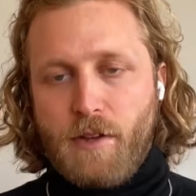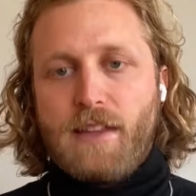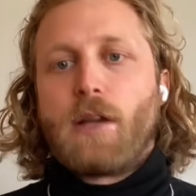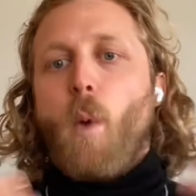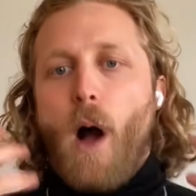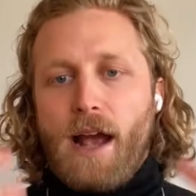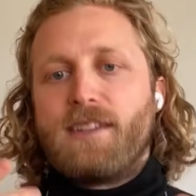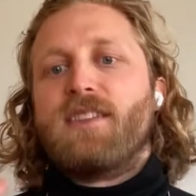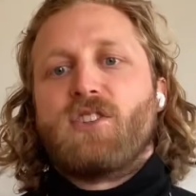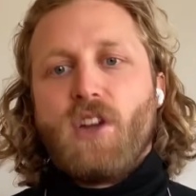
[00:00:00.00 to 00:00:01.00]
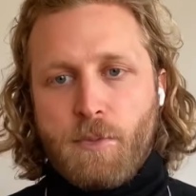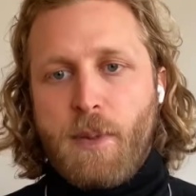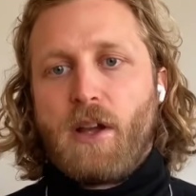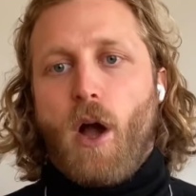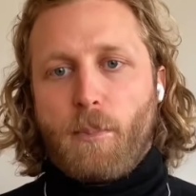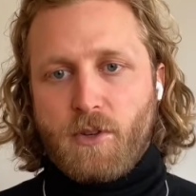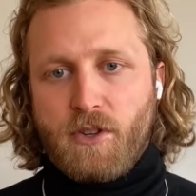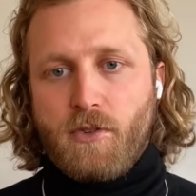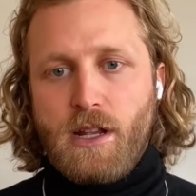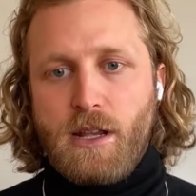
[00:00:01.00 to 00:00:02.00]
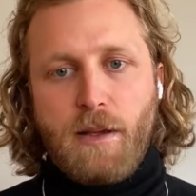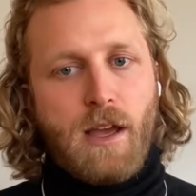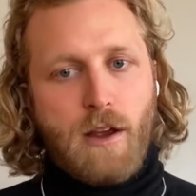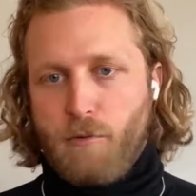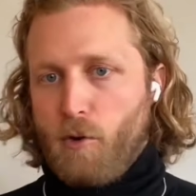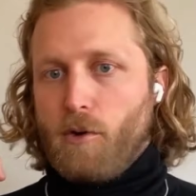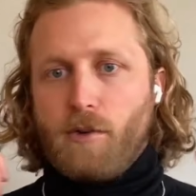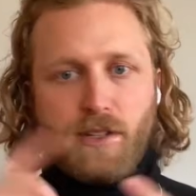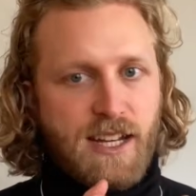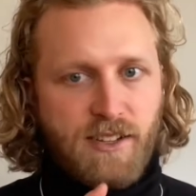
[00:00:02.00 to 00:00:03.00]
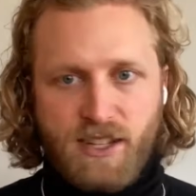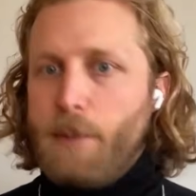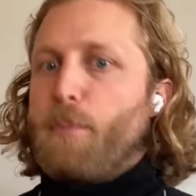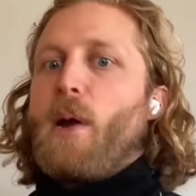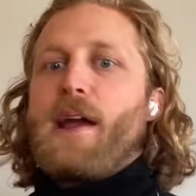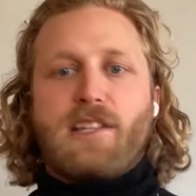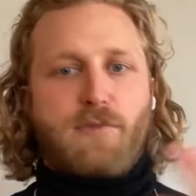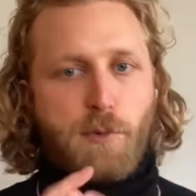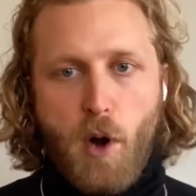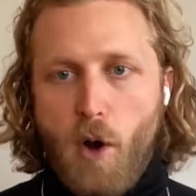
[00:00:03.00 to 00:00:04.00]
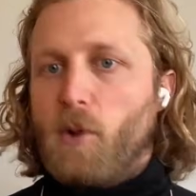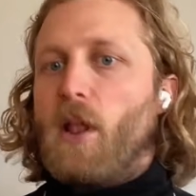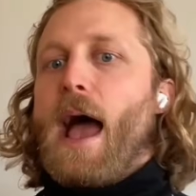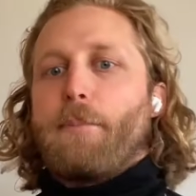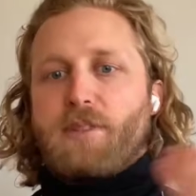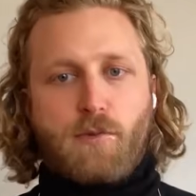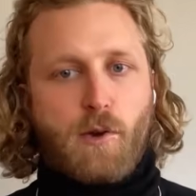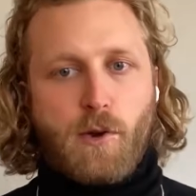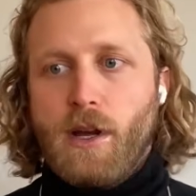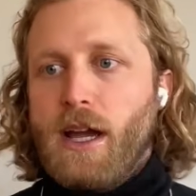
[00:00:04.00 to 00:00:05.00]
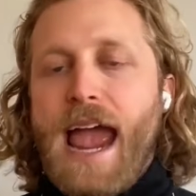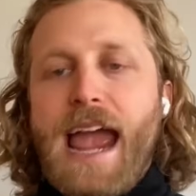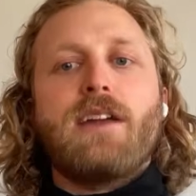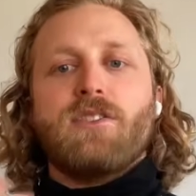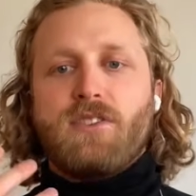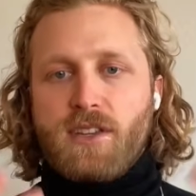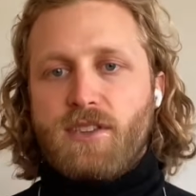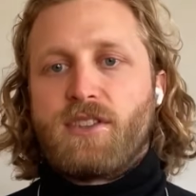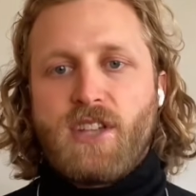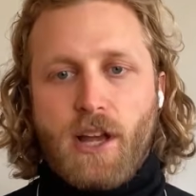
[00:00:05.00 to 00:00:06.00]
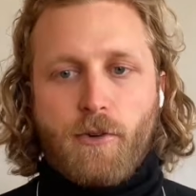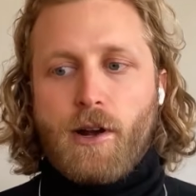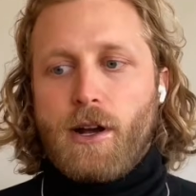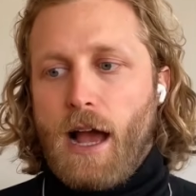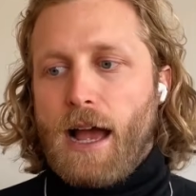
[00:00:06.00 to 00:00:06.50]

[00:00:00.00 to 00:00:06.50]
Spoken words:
and like why is this such a big opportunity for D2C brands, for mobile apps, for agencies, etc.